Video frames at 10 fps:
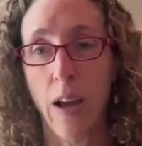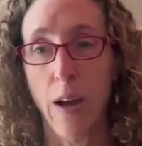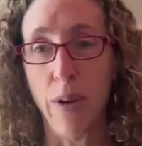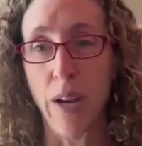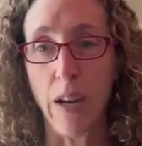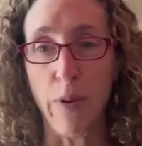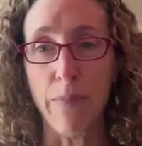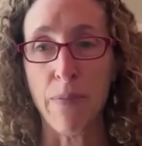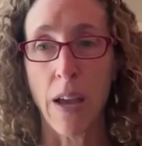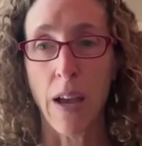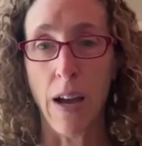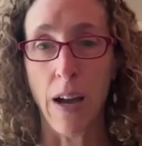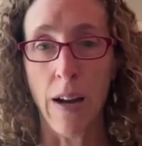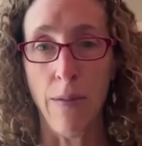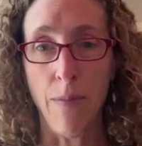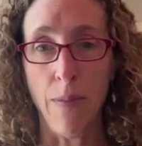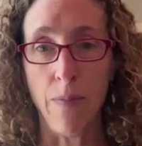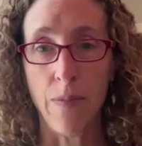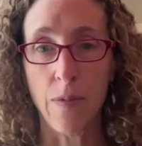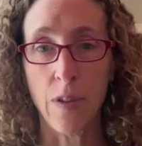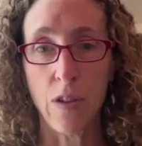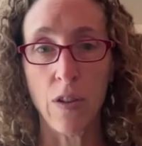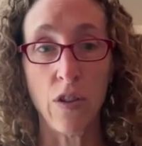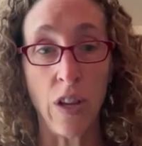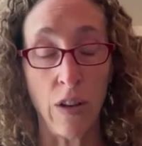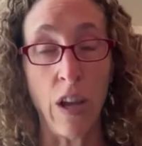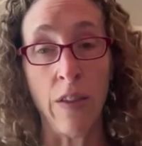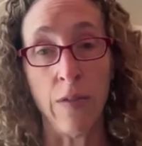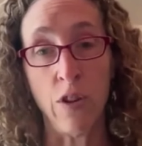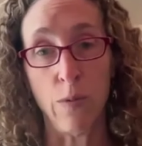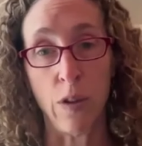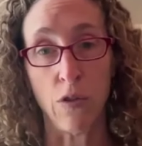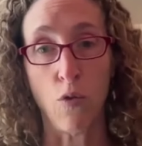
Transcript: But anyway, um, and she was also